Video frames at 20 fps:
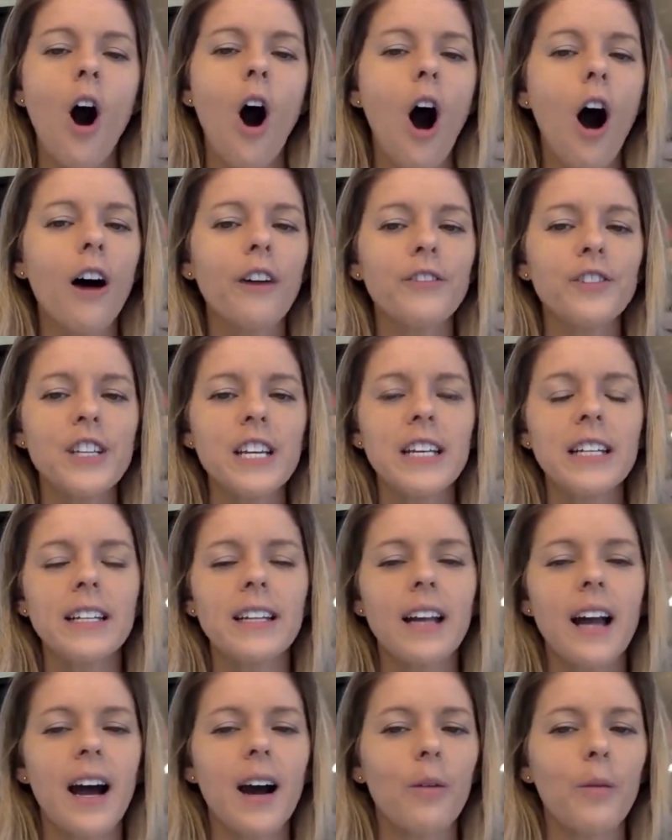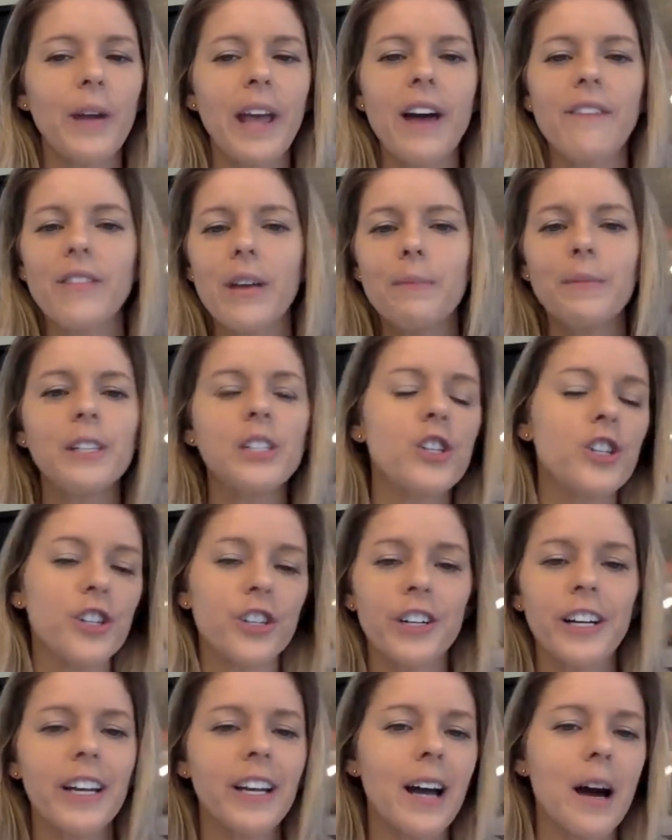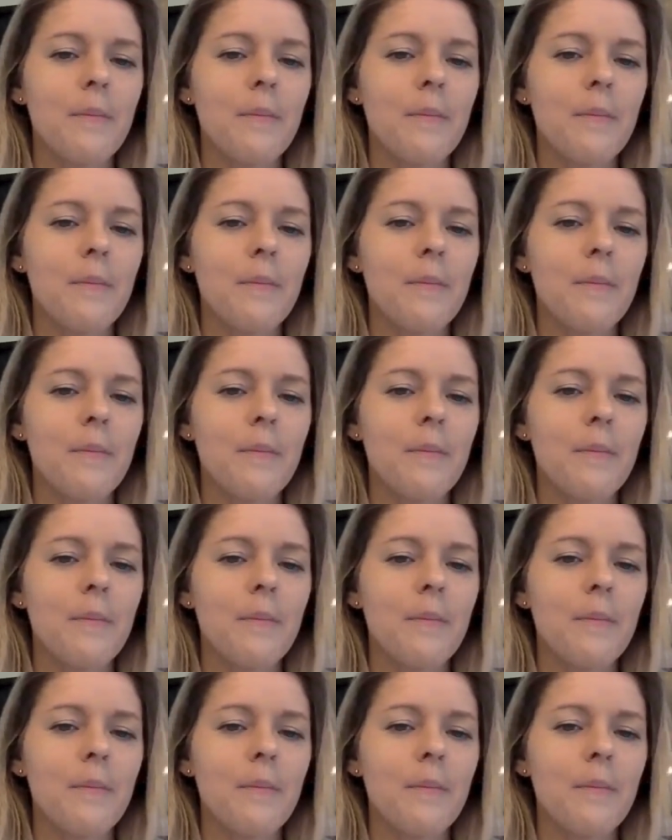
Often we have imagery